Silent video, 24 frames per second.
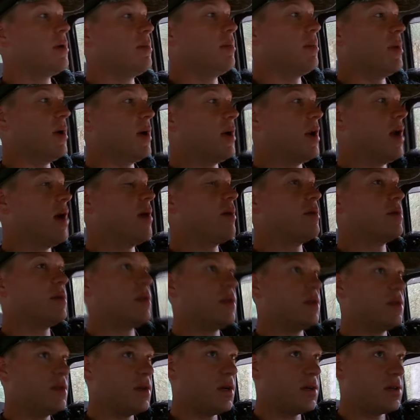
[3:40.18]
but I was
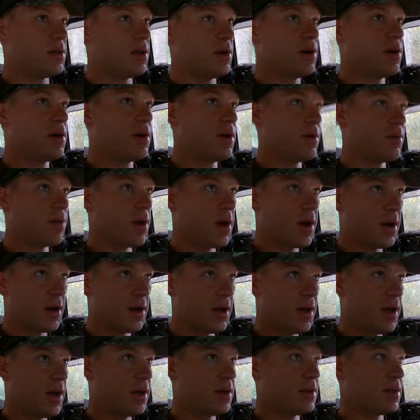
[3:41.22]
in such a hurry running
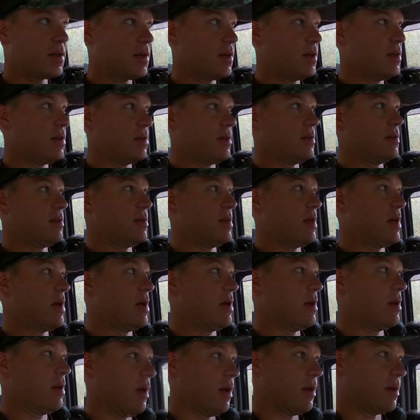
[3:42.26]
late to get to the
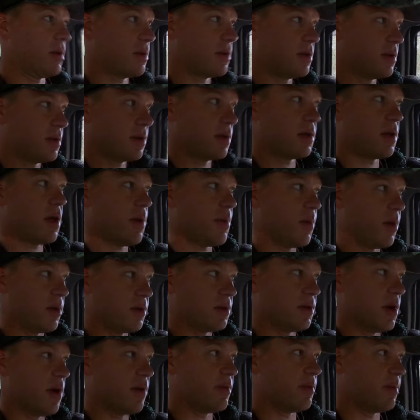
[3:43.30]
stand, I kept on
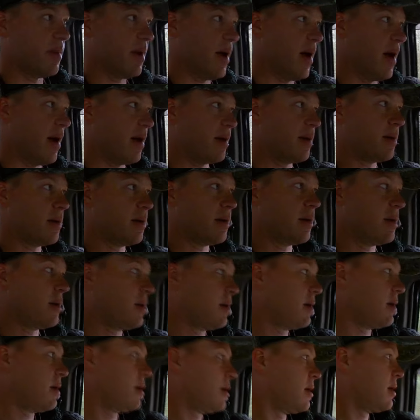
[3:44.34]
driving by.
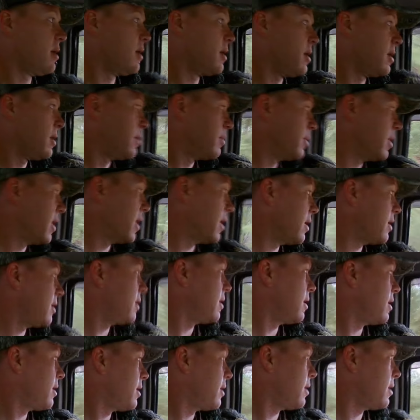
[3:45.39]
But
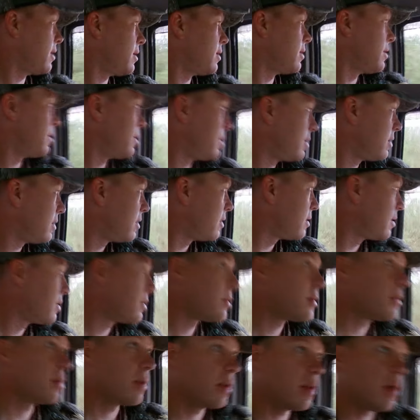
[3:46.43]

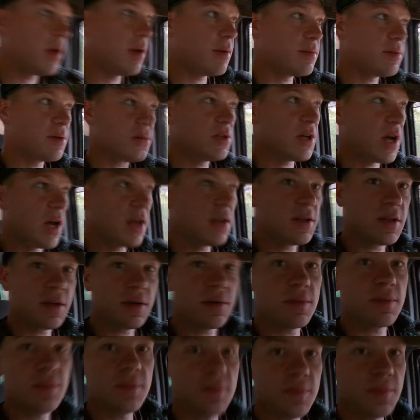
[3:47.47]
the leaves are
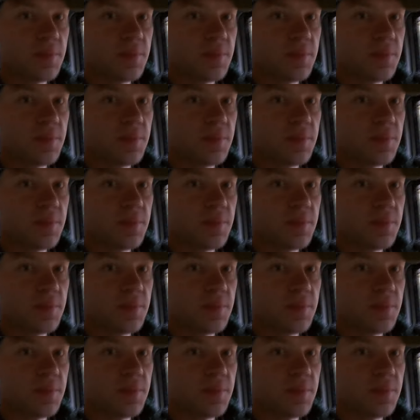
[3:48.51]
changing.